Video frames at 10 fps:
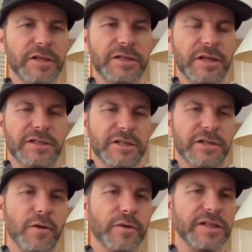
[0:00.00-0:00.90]
It's
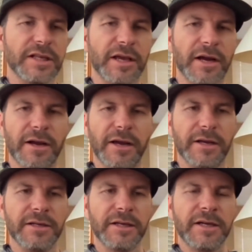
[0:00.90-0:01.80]
just always in there.
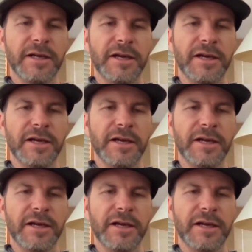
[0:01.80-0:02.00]
And